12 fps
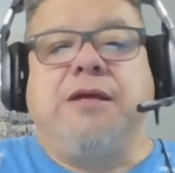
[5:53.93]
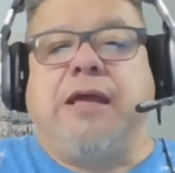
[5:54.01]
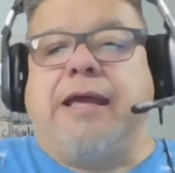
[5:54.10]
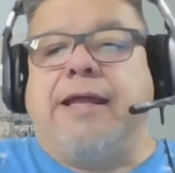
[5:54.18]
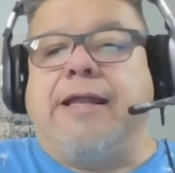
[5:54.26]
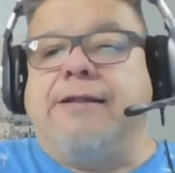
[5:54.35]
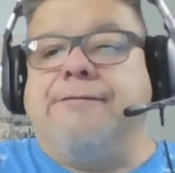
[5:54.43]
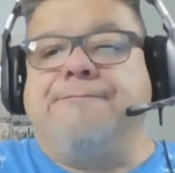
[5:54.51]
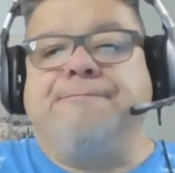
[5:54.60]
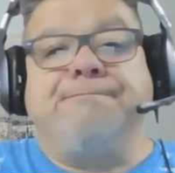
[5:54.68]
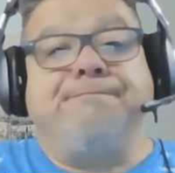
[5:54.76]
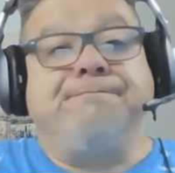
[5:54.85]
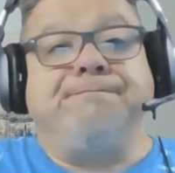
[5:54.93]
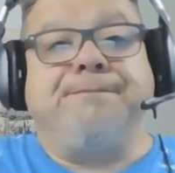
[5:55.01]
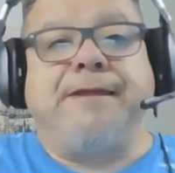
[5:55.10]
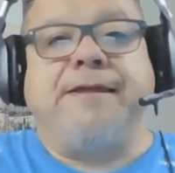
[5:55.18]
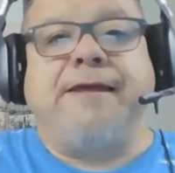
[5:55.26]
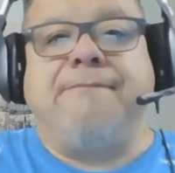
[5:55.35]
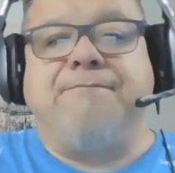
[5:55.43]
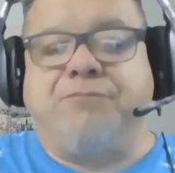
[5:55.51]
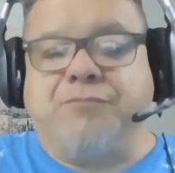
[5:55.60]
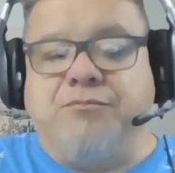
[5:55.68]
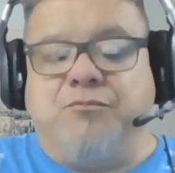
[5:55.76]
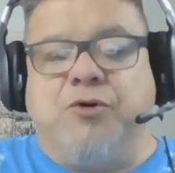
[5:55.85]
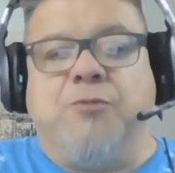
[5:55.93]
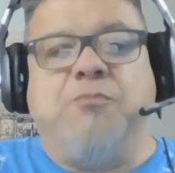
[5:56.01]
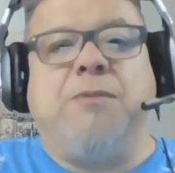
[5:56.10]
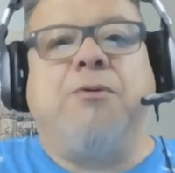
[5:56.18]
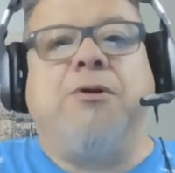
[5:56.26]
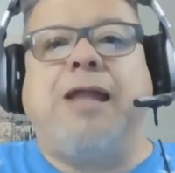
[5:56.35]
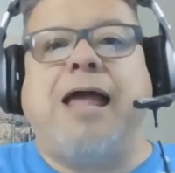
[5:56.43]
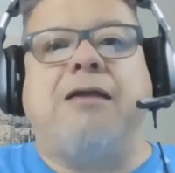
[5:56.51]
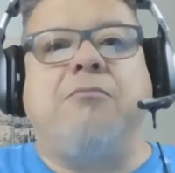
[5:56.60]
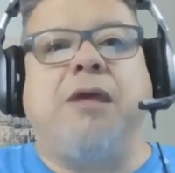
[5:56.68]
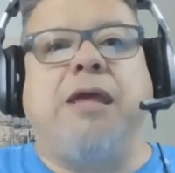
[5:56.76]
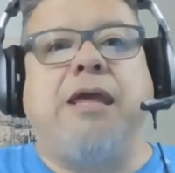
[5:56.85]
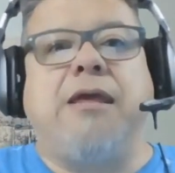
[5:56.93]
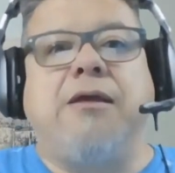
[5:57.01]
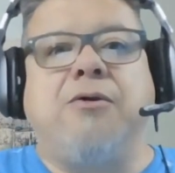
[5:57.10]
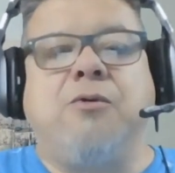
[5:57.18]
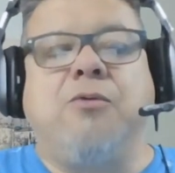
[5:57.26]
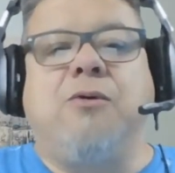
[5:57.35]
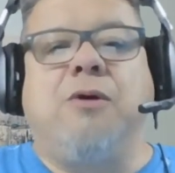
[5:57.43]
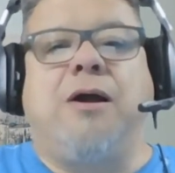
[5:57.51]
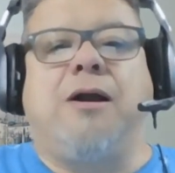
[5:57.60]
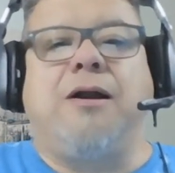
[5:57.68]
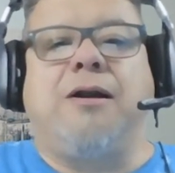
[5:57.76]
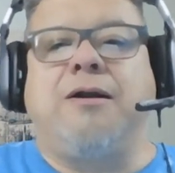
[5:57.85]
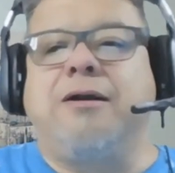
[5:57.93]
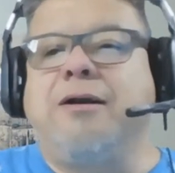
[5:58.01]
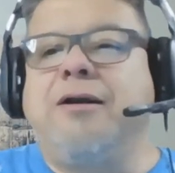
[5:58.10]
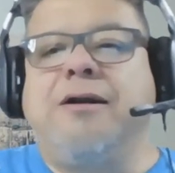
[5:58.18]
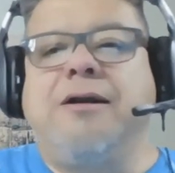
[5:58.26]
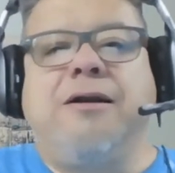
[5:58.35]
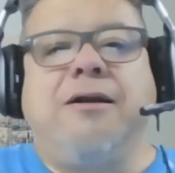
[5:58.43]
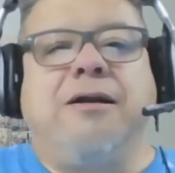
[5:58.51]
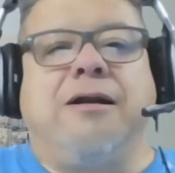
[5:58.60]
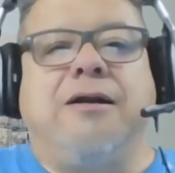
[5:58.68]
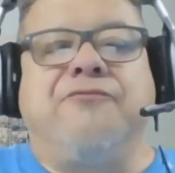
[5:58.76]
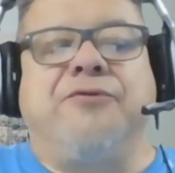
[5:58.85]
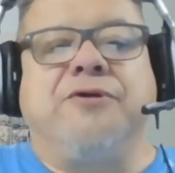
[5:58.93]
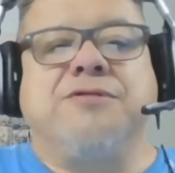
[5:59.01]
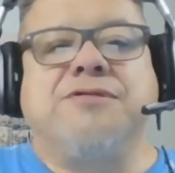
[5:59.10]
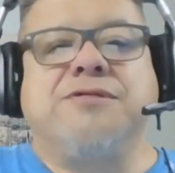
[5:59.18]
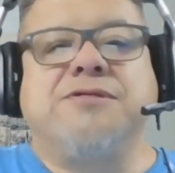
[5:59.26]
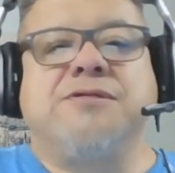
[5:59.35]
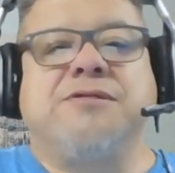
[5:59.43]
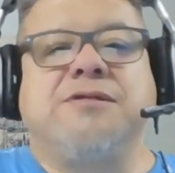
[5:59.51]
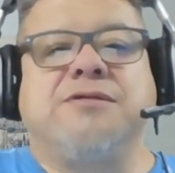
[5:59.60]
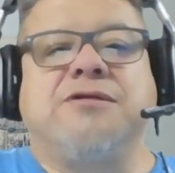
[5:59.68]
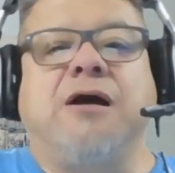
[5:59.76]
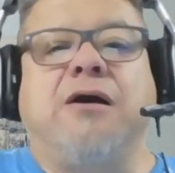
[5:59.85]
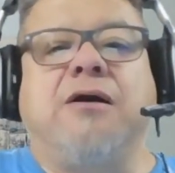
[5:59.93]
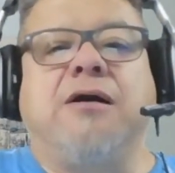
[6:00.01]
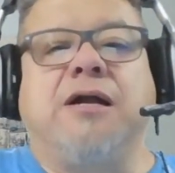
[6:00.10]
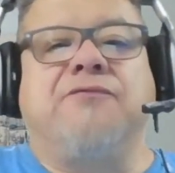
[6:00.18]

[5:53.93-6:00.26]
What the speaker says: And yeah, more people like me who are our first tongue, our